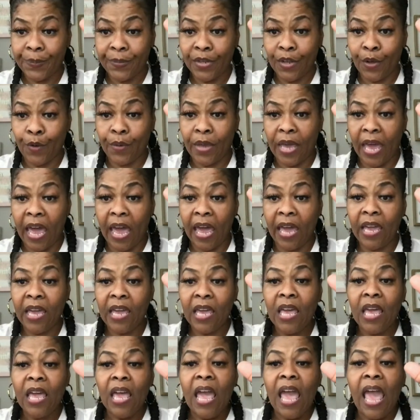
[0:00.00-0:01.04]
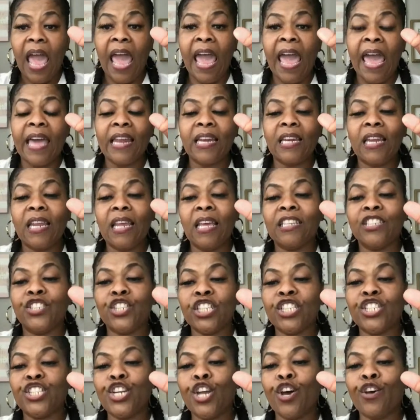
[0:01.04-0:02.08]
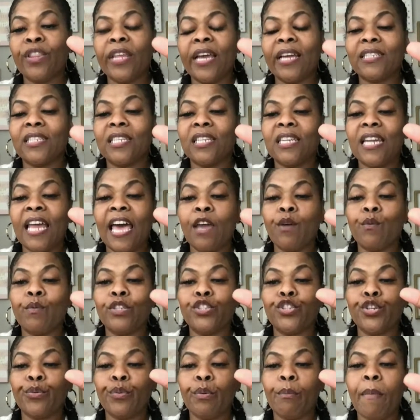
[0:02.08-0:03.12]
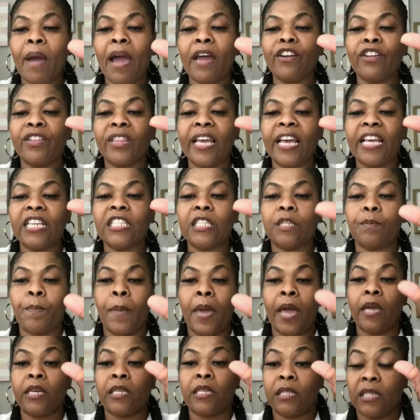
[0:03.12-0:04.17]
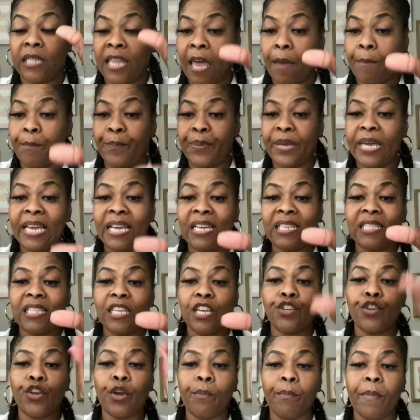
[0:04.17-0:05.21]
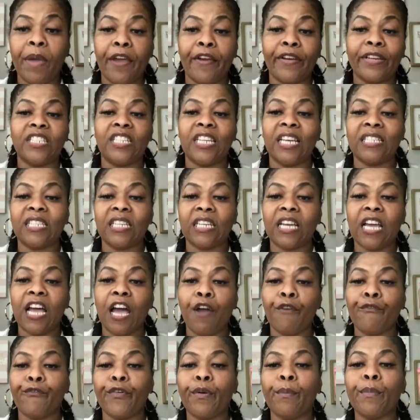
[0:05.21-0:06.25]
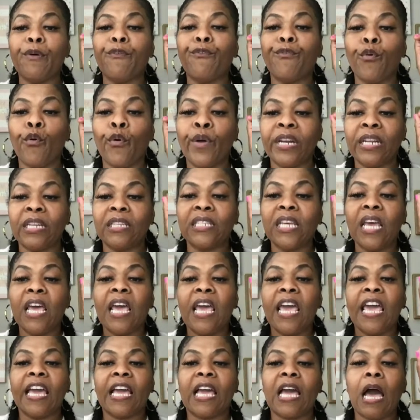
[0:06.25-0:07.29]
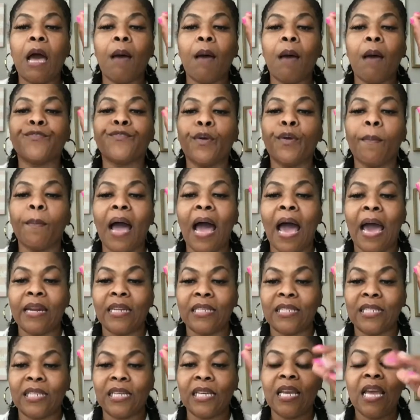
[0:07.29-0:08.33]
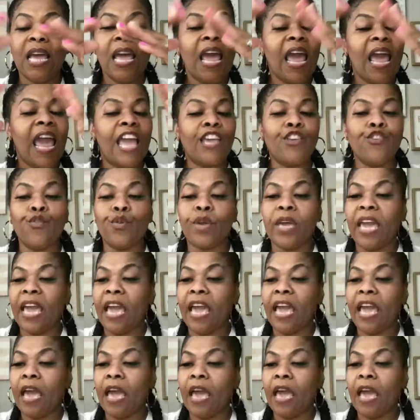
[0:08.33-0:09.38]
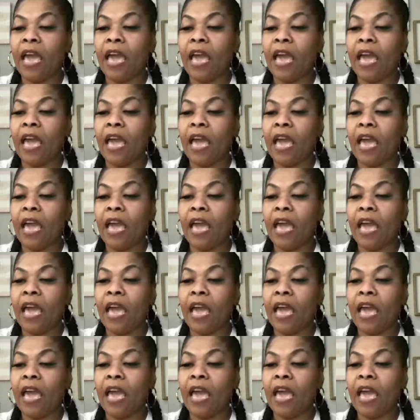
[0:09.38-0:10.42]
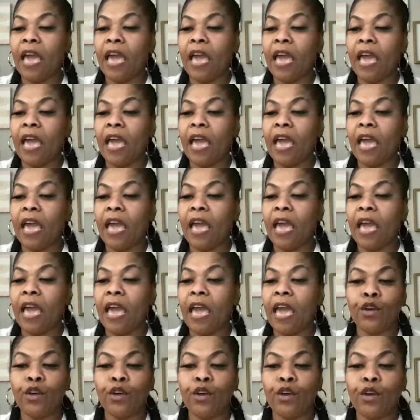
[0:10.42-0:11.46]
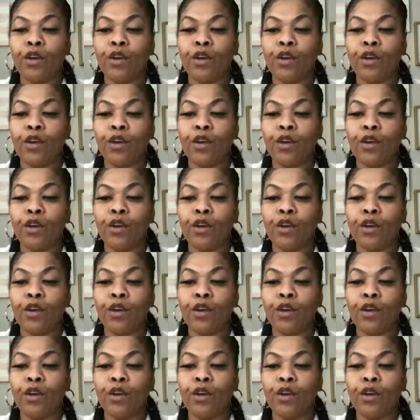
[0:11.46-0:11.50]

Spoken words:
Okay. And just know that tonight was your reminder that space, that peace in your marriage doesn't come from avoidance. It comes from honesty. And you can't build connection on what's not being said.